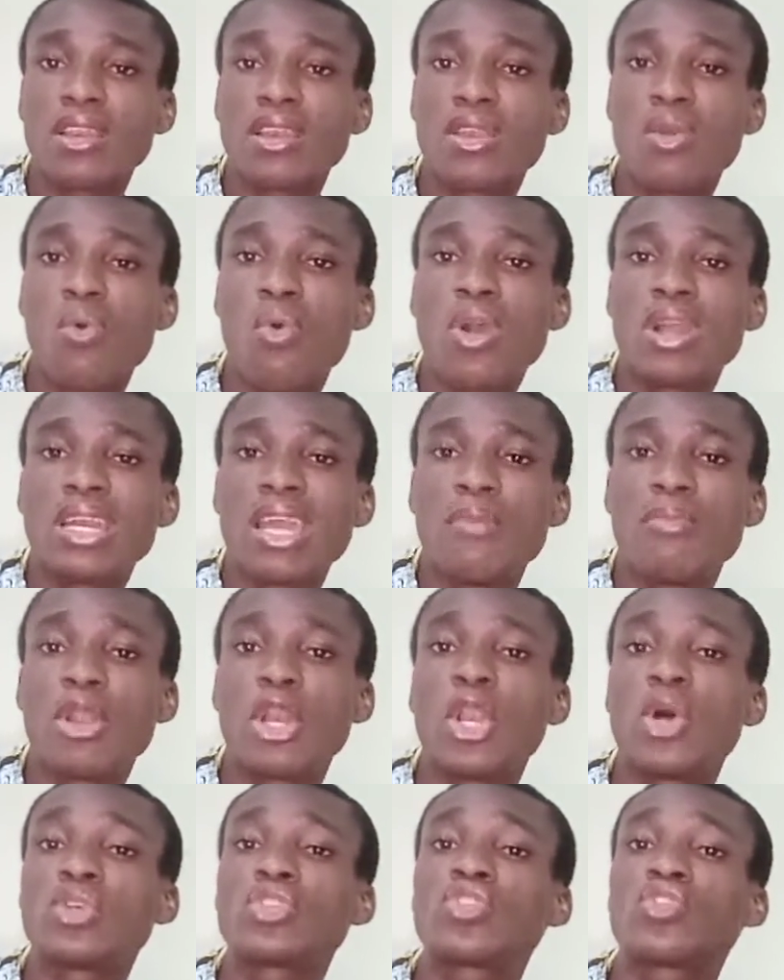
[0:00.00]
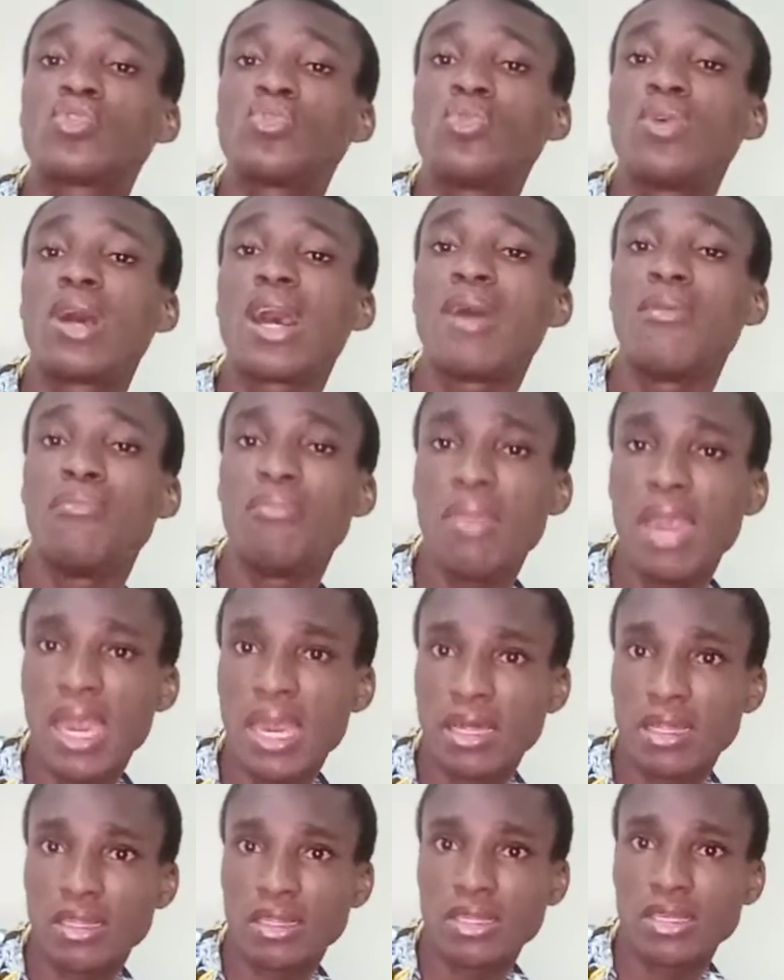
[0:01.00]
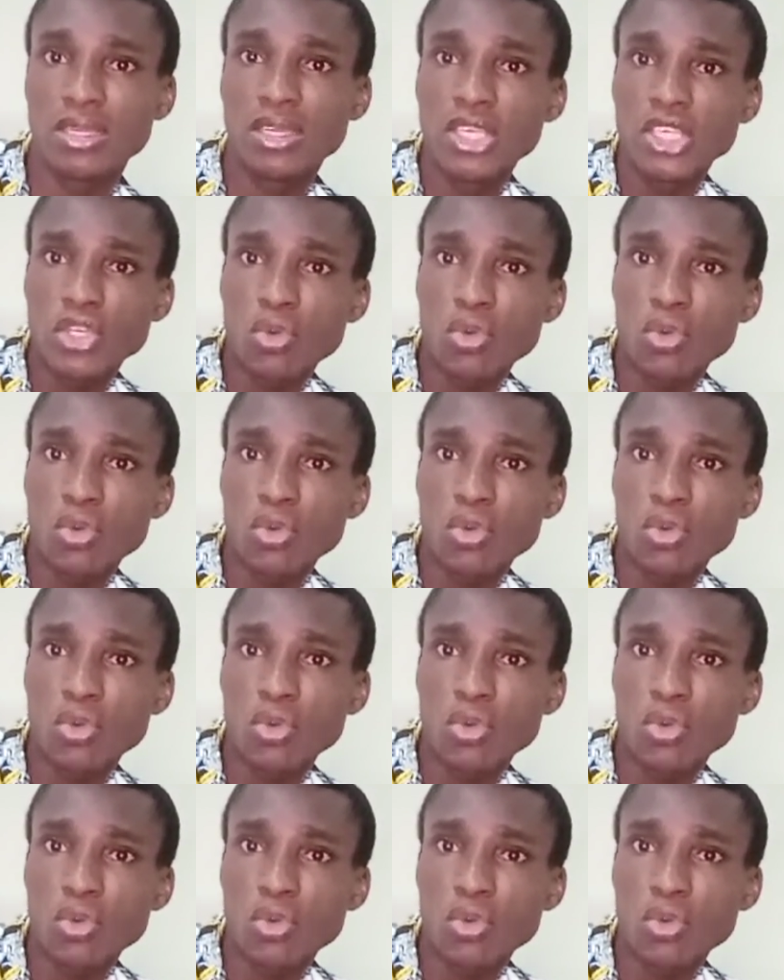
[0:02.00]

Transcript: the one that belongs to a male.